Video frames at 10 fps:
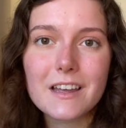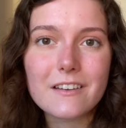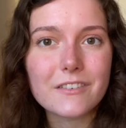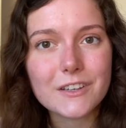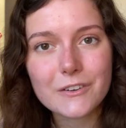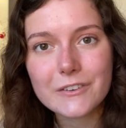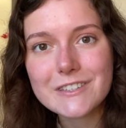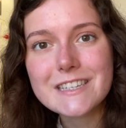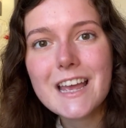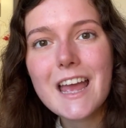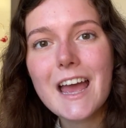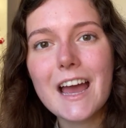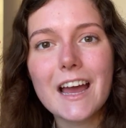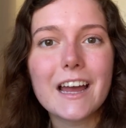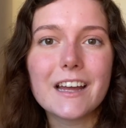videos,
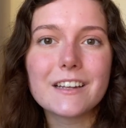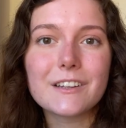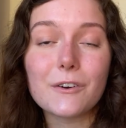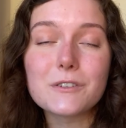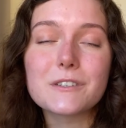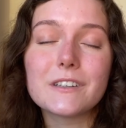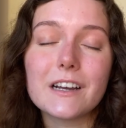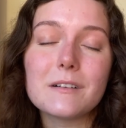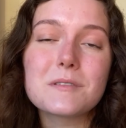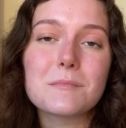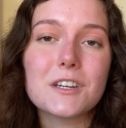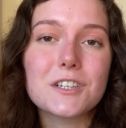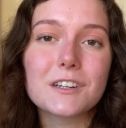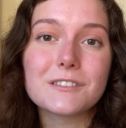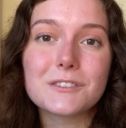and also it helps my
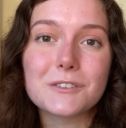channel to